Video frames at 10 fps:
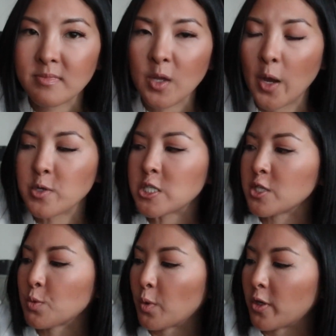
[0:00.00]
I was
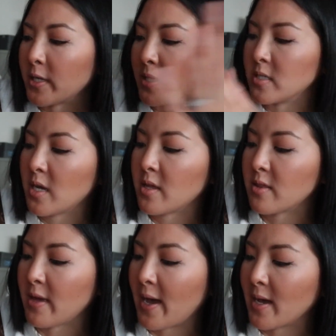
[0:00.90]
just worried
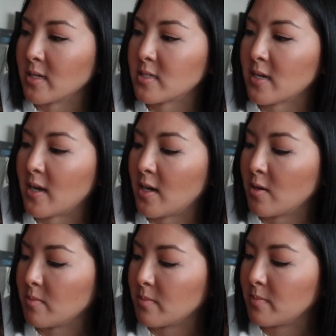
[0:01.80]
that
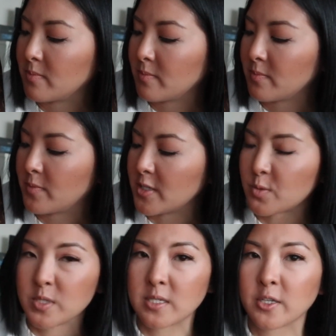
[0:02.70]
this
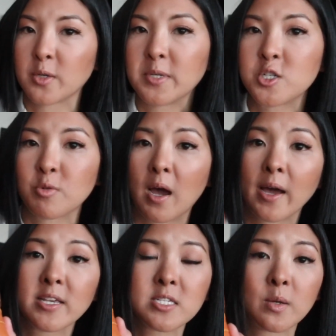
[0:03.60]
was a little bit
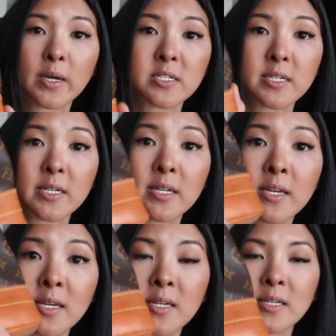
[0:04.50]
dry. So I did
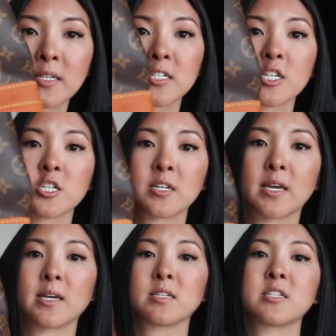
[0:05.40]
condition
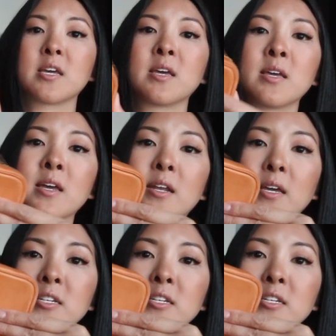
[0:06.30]
it, and I